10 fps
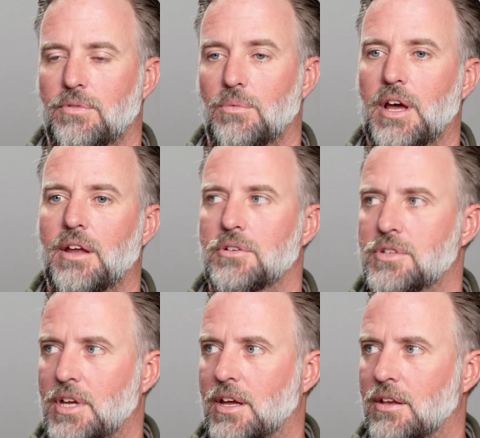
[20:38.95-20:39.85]
what I
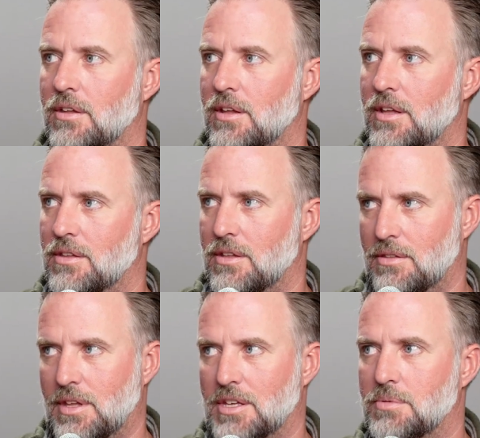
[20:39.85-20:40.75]
understand, in
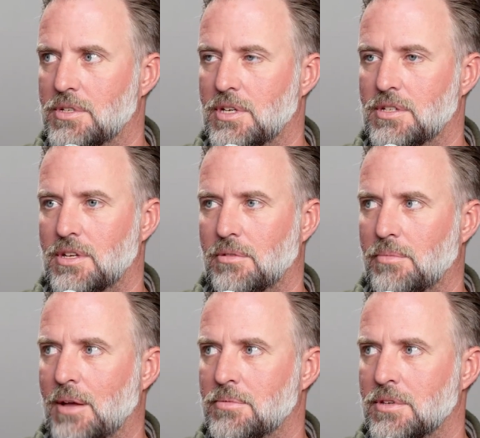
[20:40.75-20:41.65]
the SBC, Southern
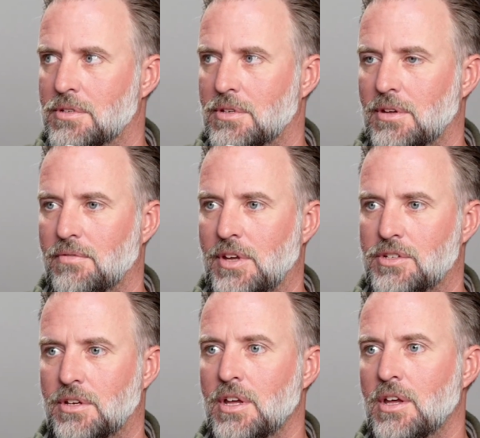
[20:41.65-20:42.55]
Baptist
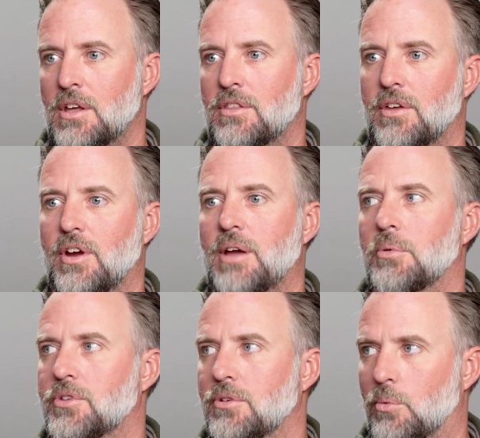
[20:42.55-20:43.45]
Convention, they're
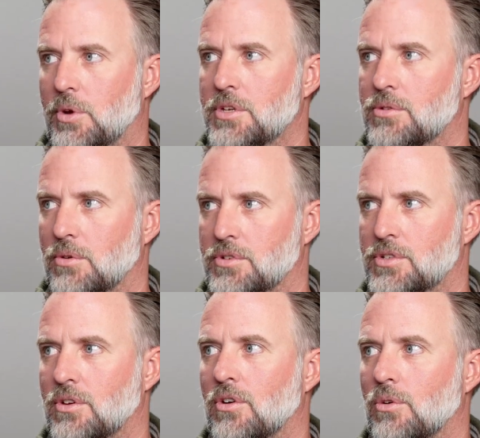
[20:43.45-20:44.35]
able to
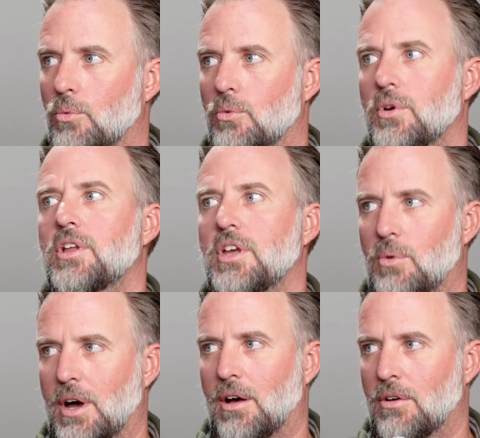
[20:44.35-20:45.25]
resource really
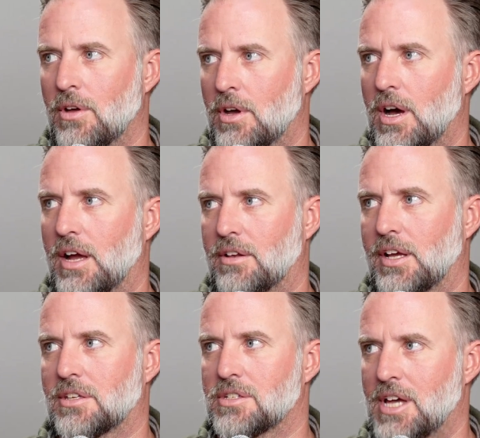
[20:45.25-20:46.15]
well on
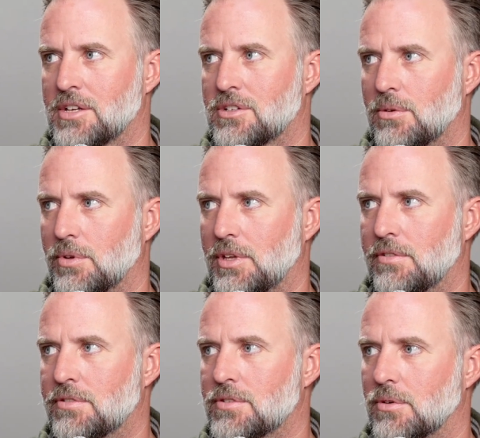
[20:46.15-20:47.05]
like disaster
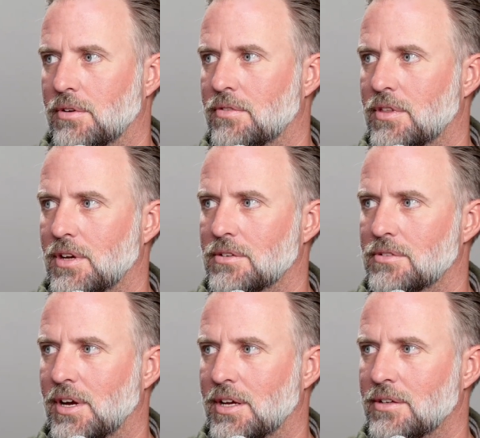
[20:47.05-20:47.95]
relief sort of
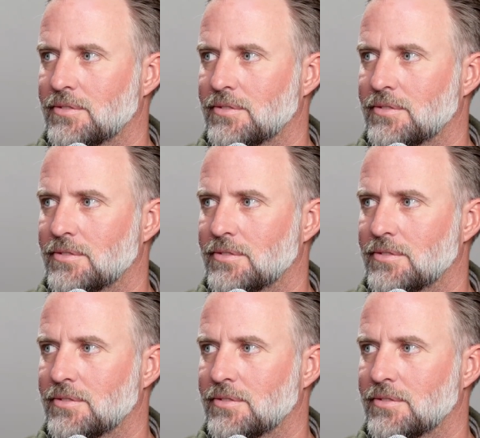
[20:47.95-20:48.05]
things, right?